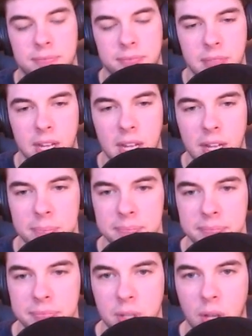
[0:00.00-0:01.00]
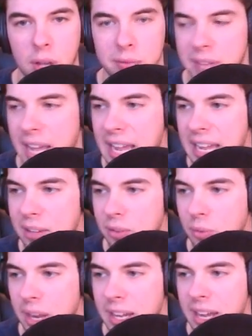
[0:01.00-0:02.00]
of hate
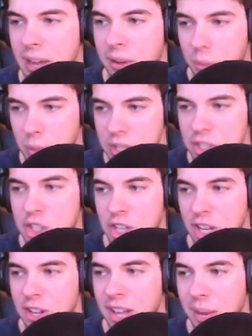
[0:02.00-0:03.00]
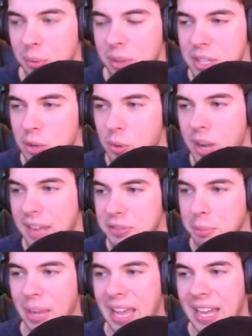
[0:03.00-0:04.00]
right now. Can we just chill? I really don't want to have
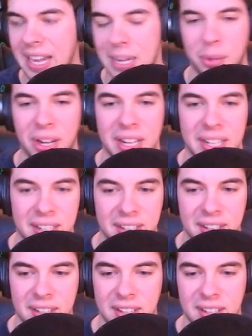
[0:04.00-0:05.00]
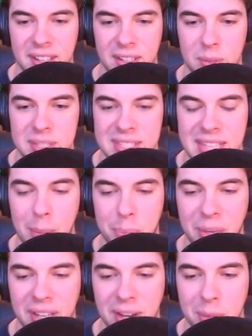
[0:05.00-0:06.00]
to ban anybody. We stop
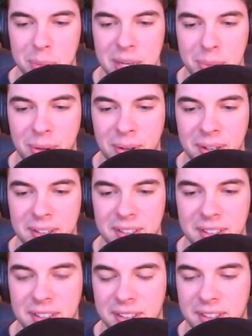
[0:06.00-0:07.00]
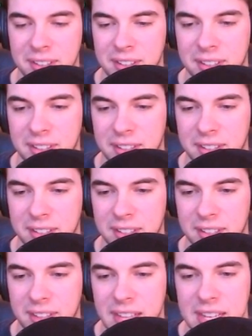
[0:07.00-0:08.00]
picking on people.
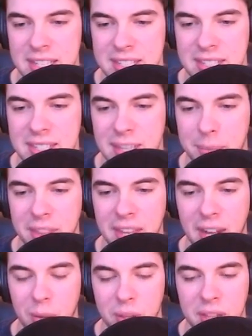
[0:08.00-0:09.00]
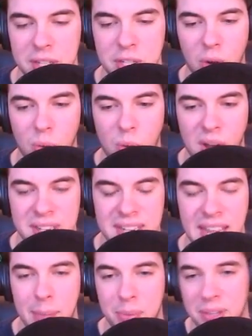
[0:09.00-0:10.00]
That is something that I really don't want
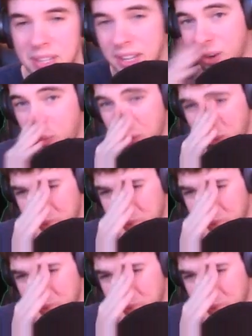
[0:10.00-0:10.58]
to happen here. We were